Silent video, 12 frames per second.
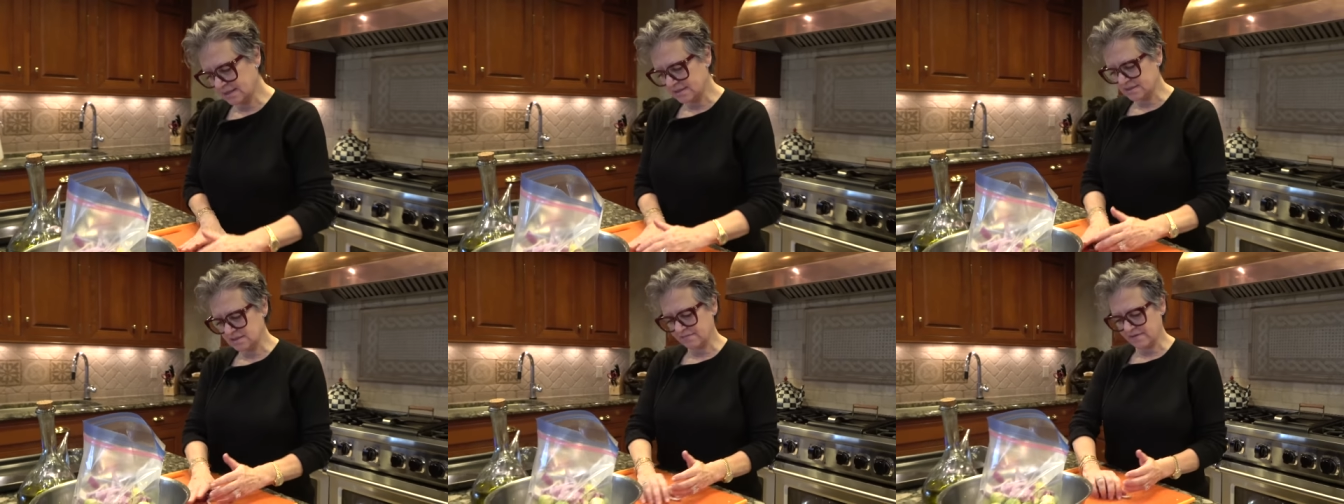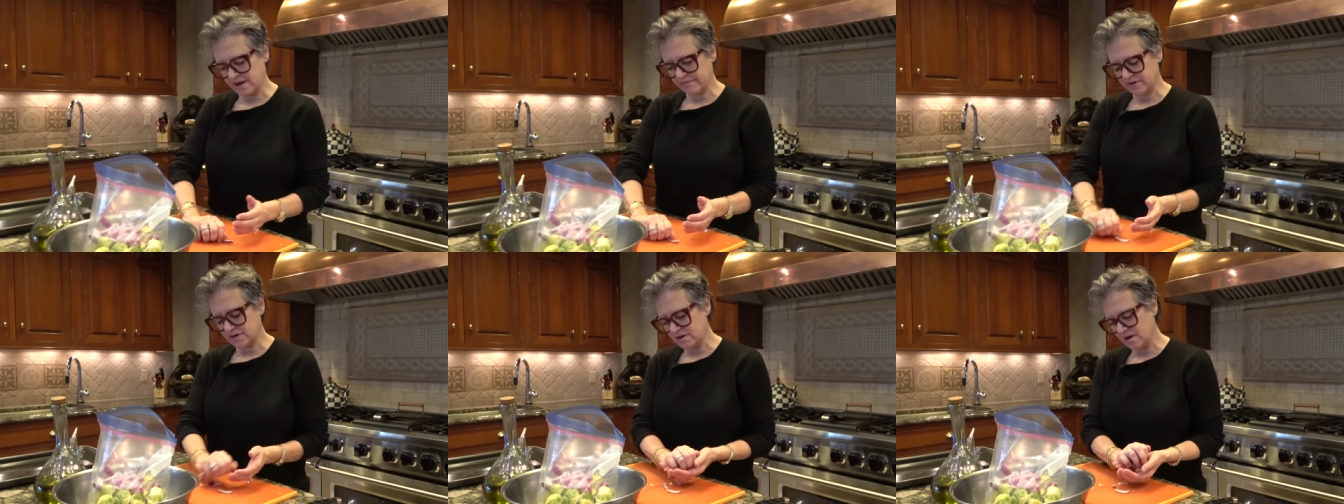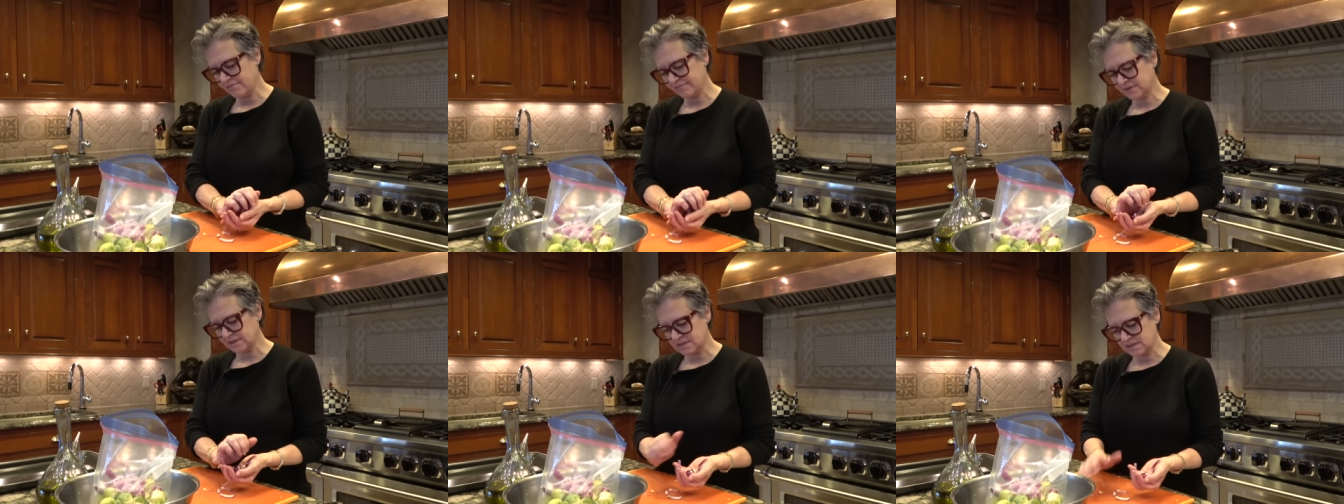Let's see if I have
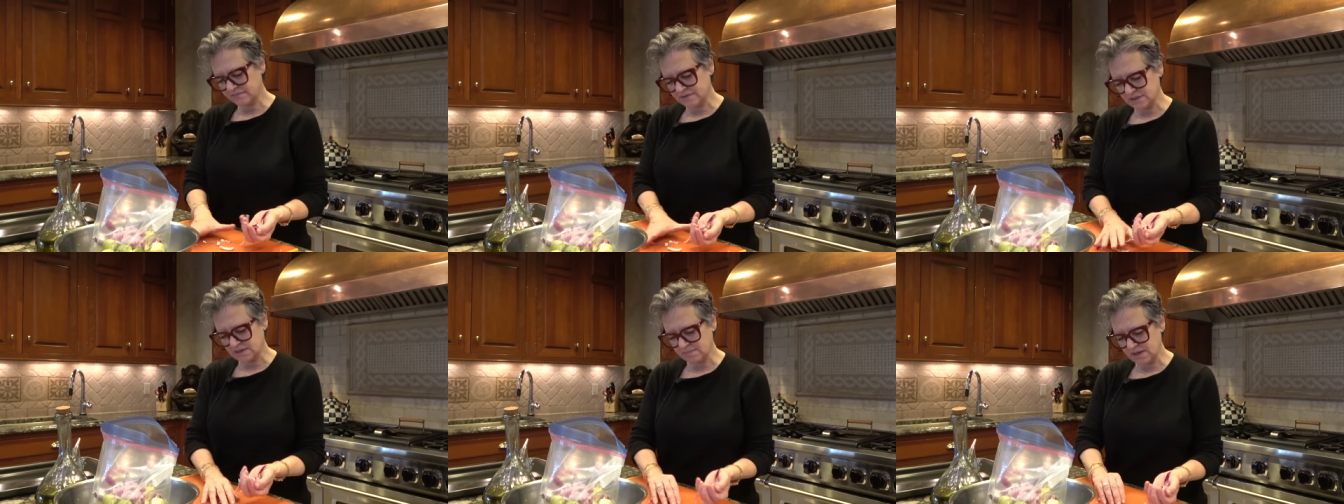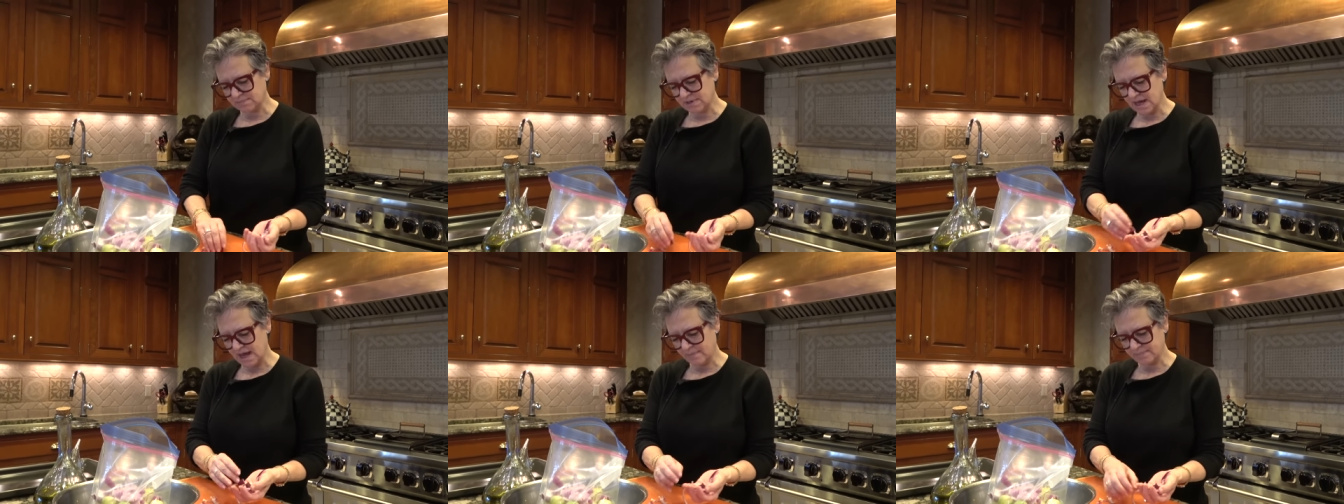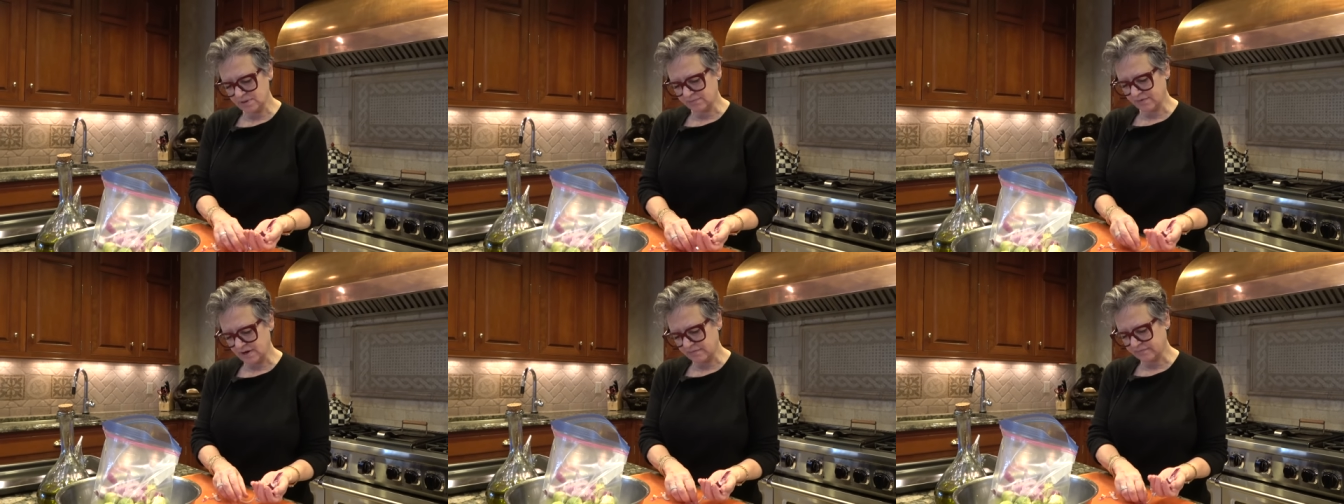enough. Let's see if it's gonna make me happy or
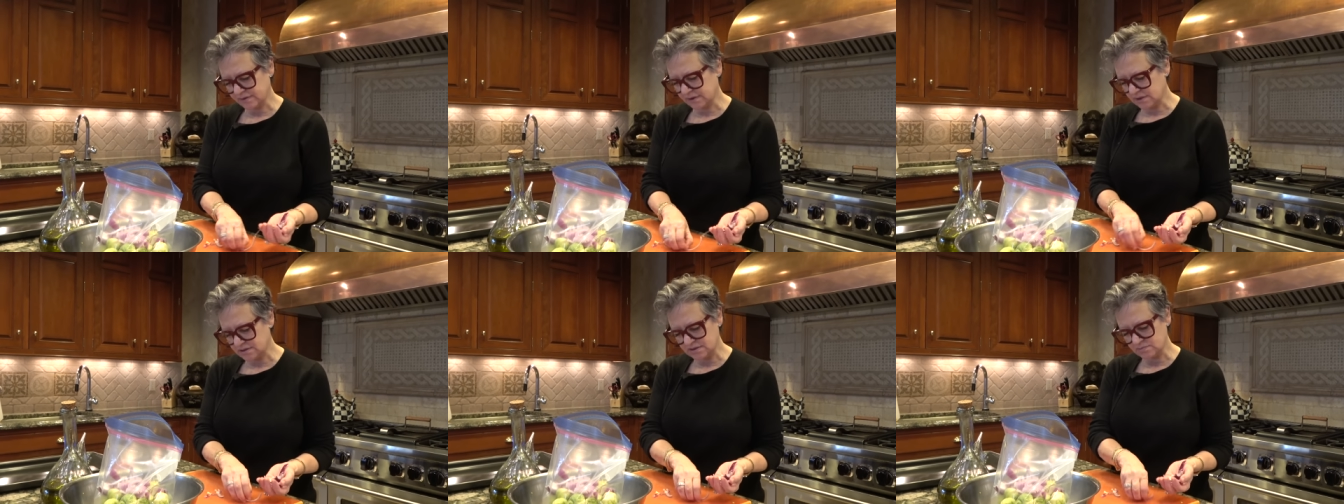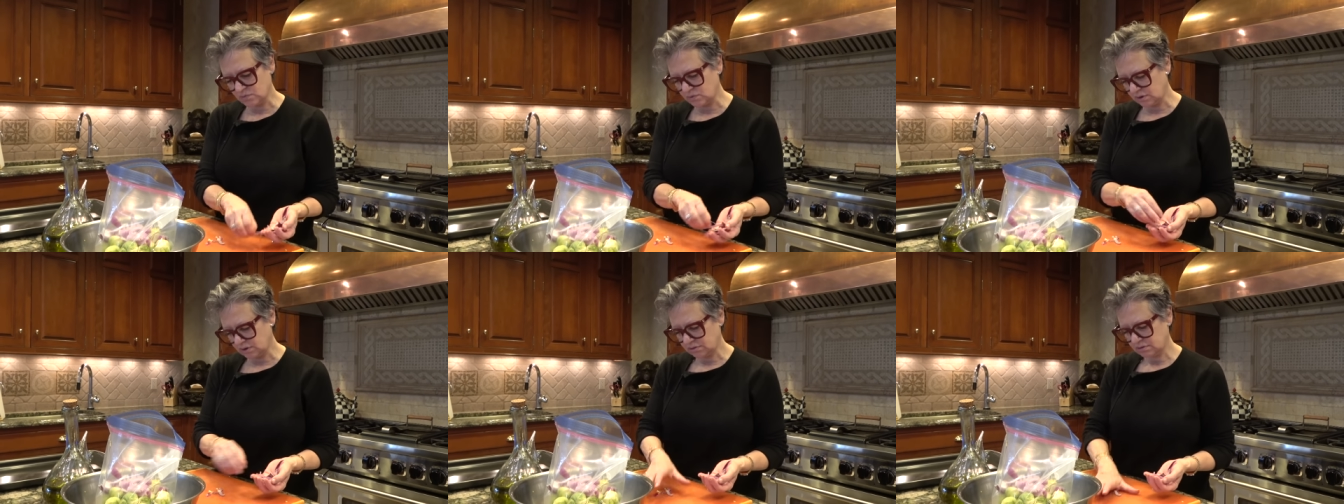if I have to cut some more.